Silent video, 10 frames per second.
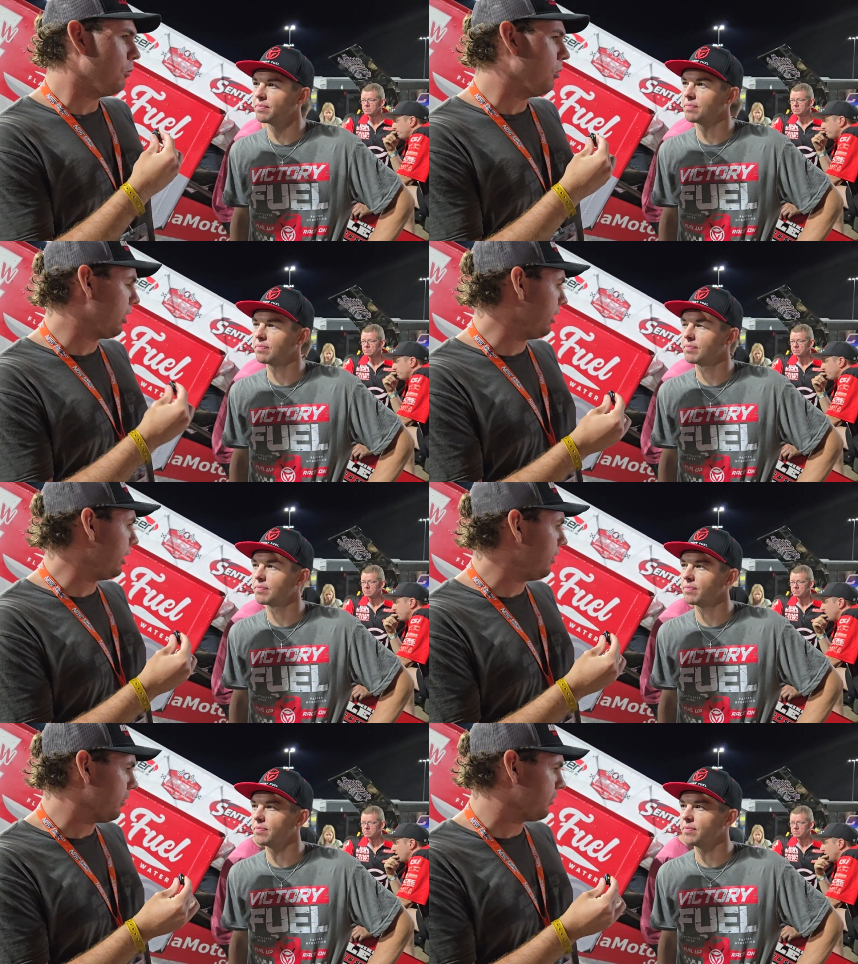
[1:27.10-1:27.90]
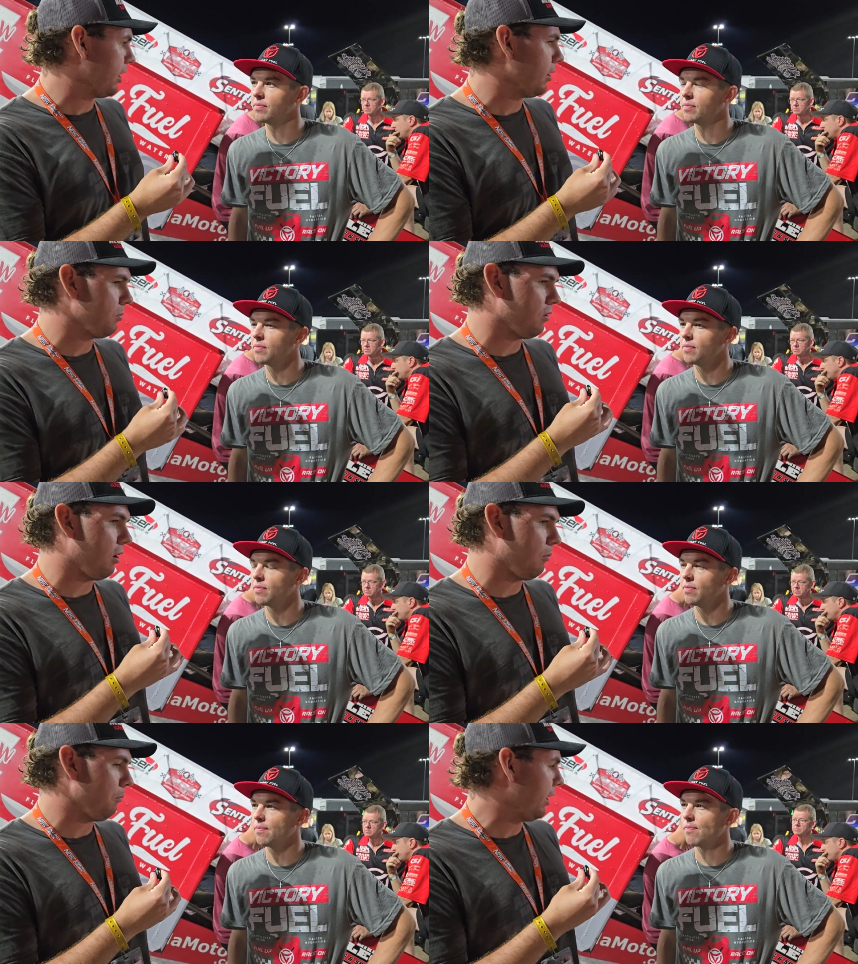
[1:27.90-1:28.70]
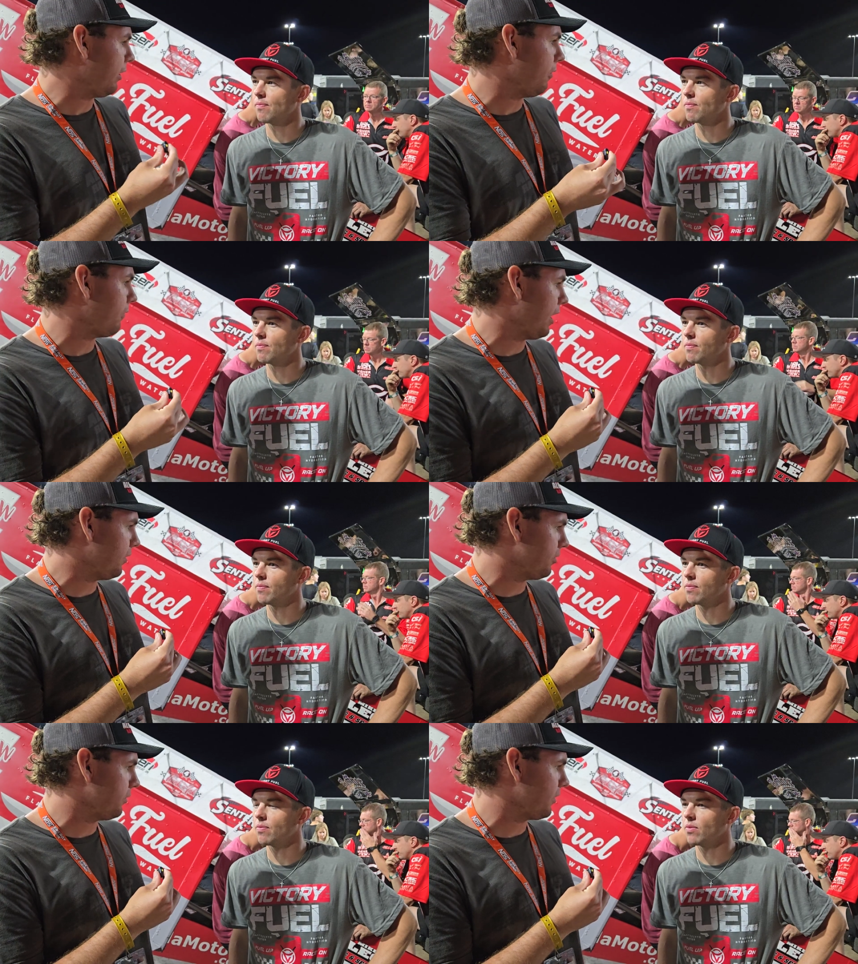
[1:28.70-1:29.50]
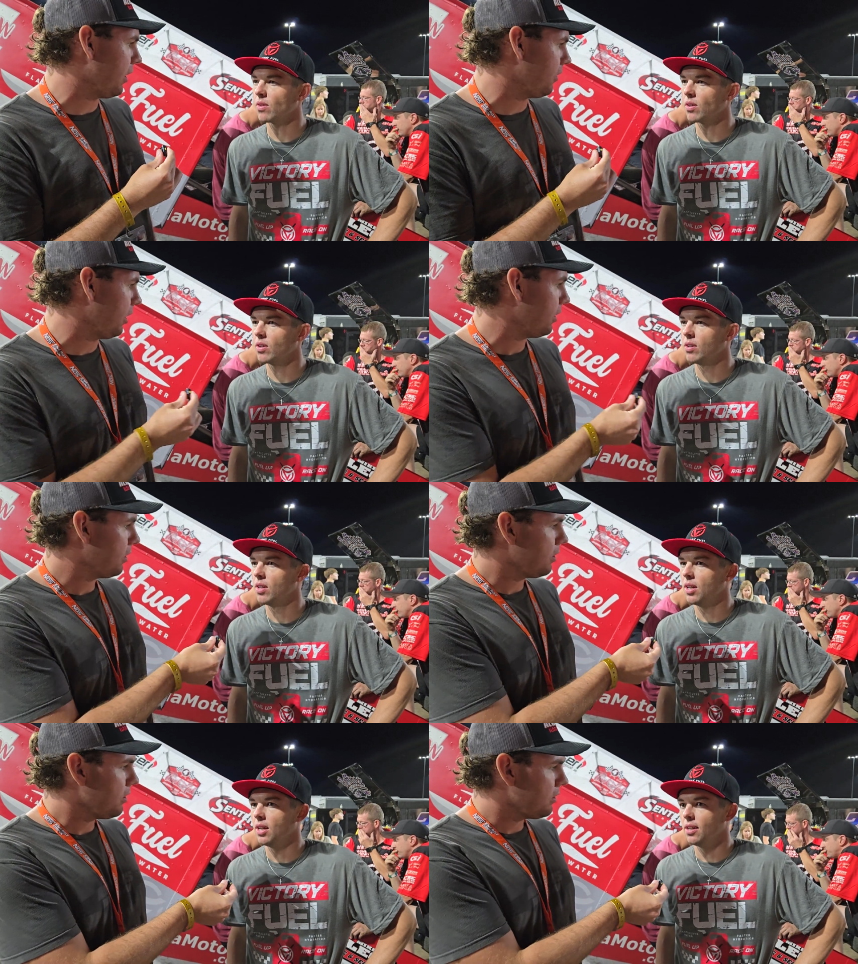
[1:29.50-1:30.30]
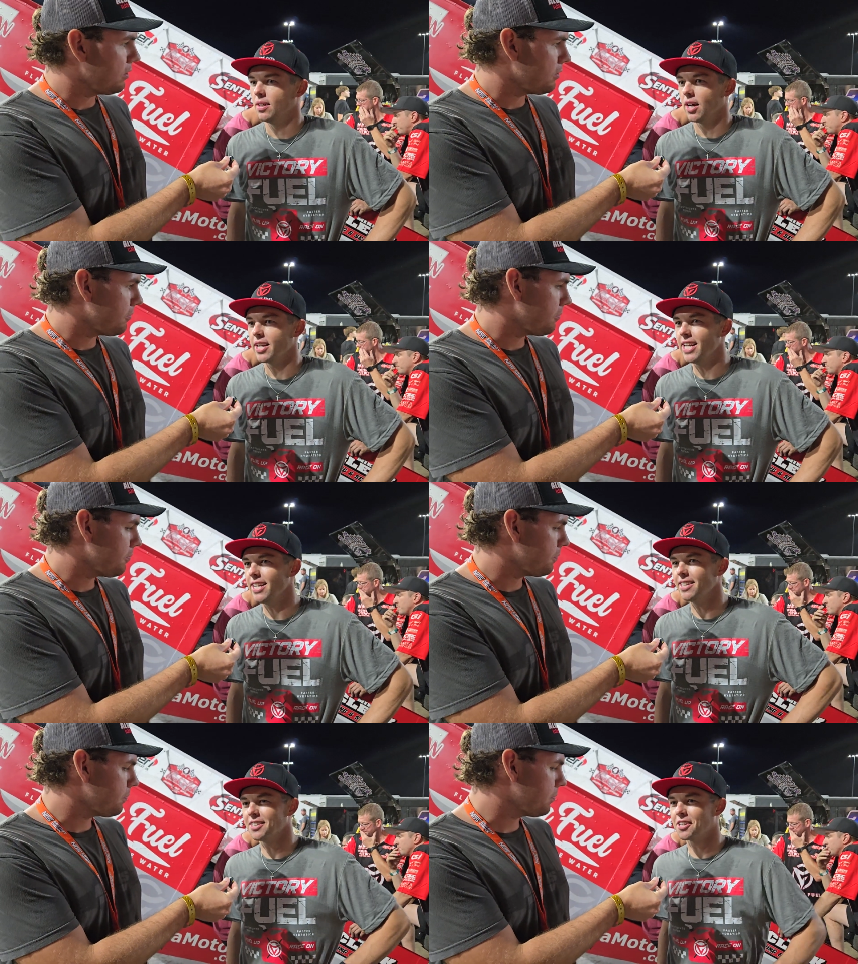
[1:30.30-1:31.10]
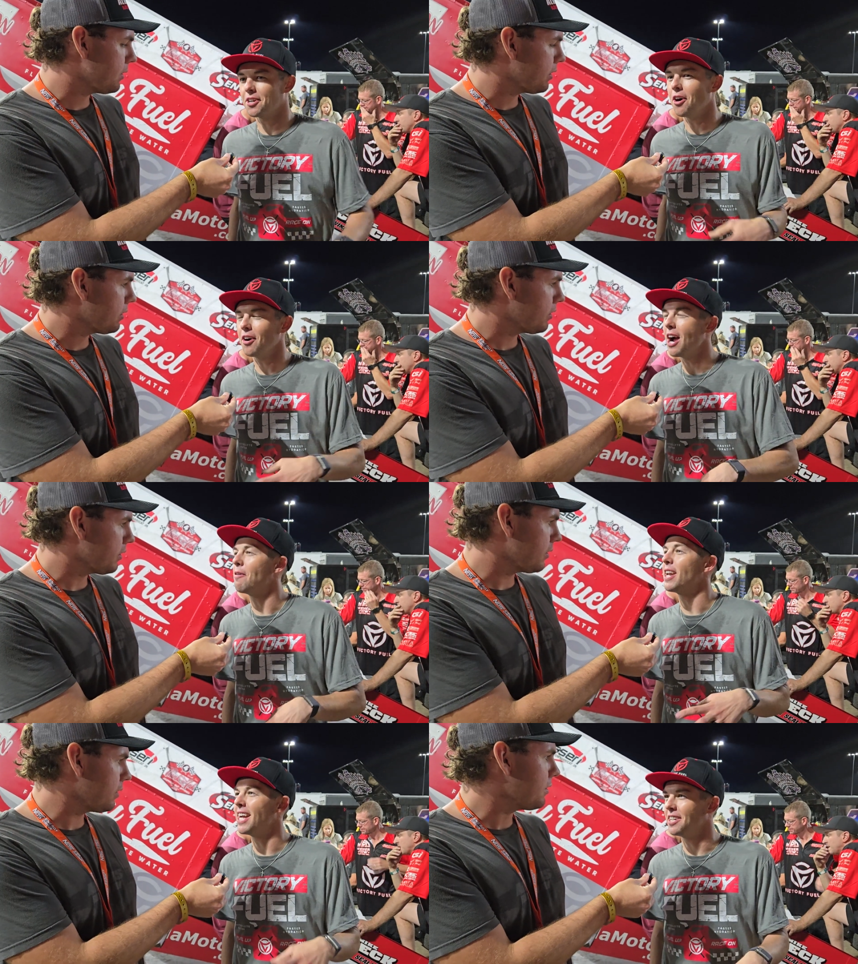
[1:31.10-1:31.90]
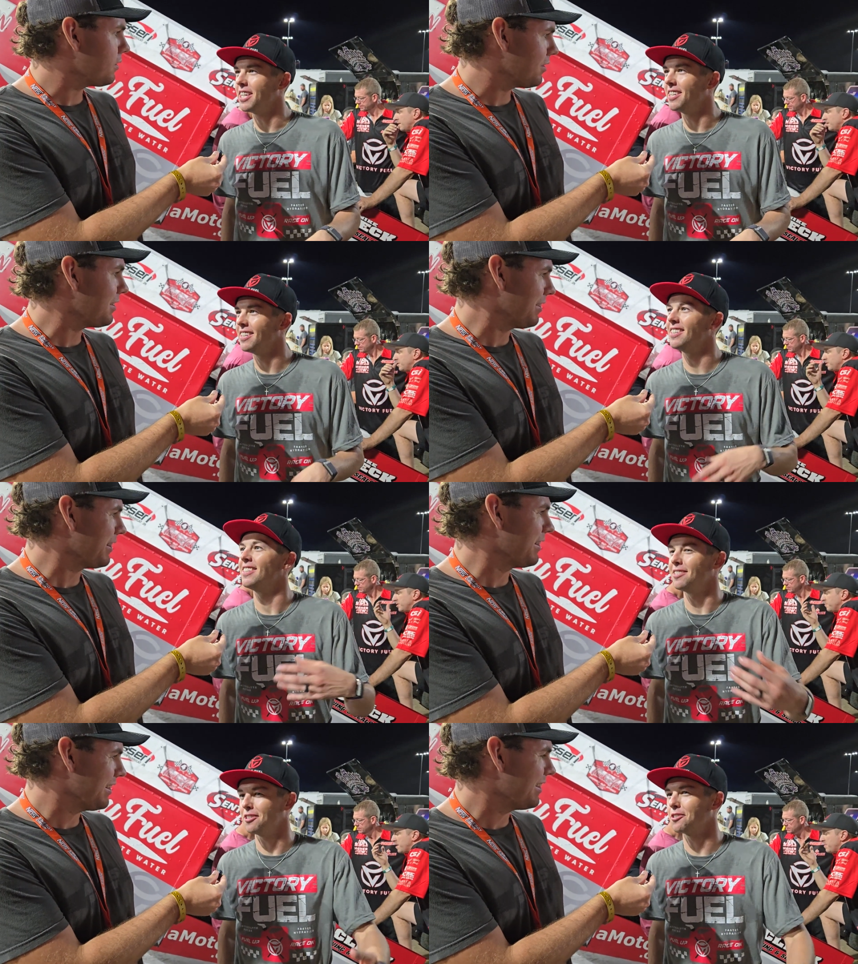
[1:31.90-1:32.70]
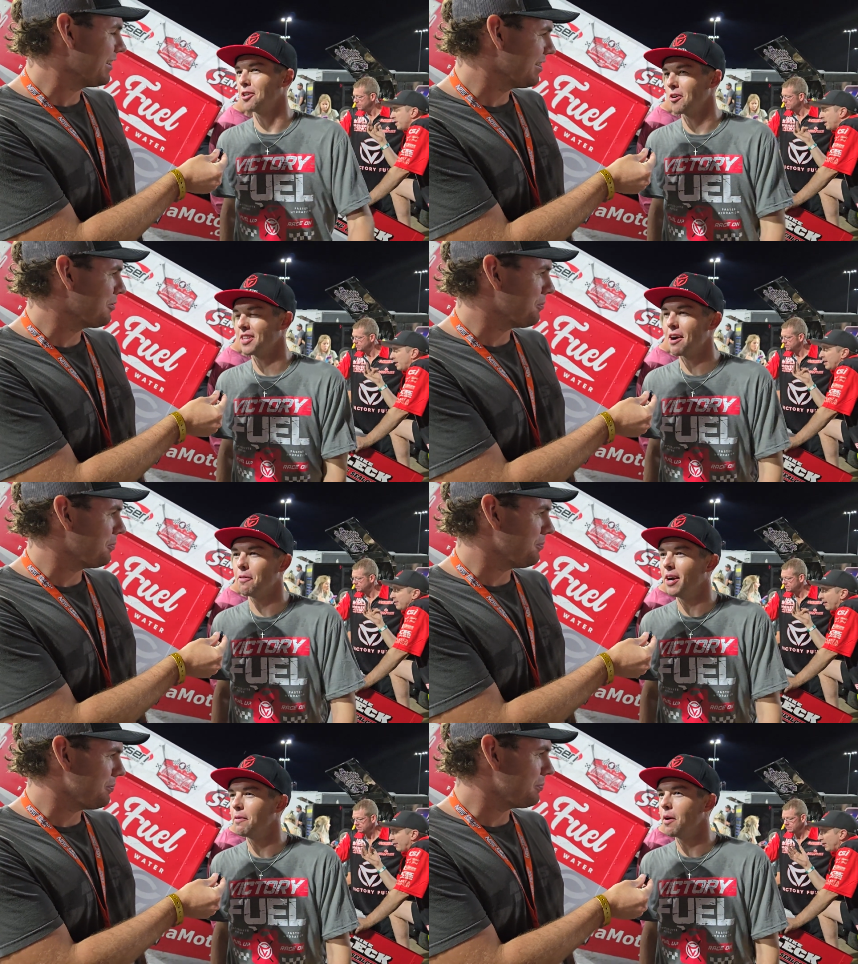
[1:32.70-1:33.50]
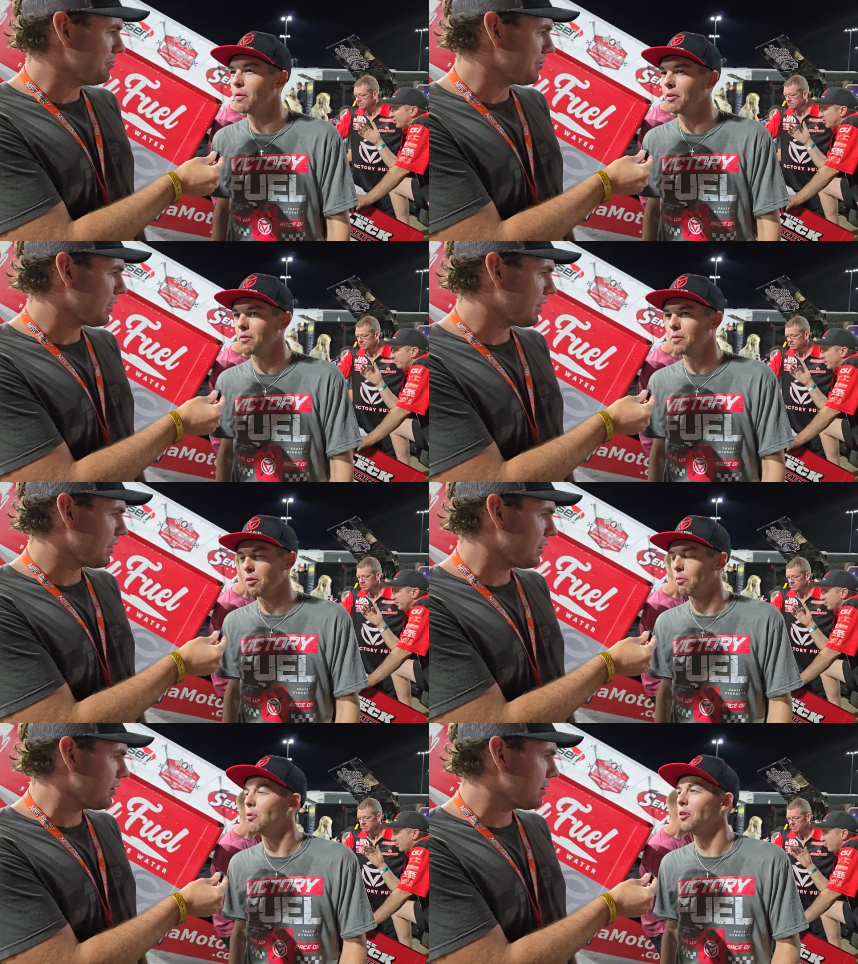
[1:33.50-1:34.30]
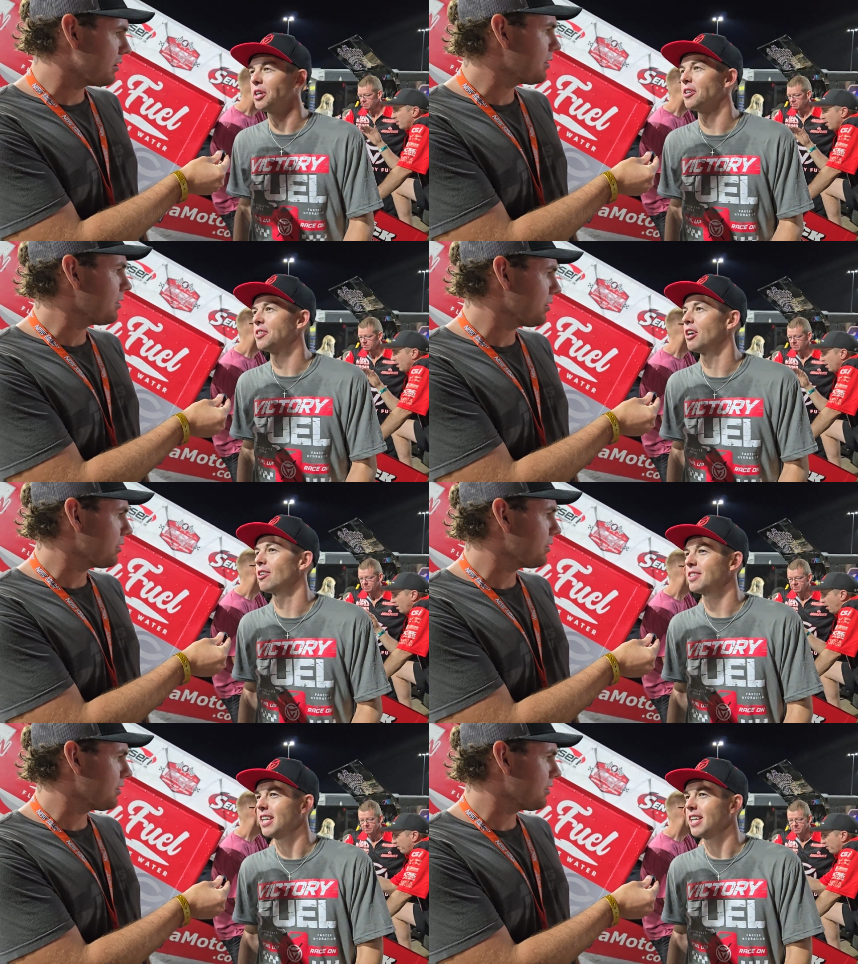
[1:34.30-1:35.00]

Speaker 1: What do you need in your setup to make it go faster on Saturday?
Speaker 2: I need the car how it ended to start that way. We were we were really good there at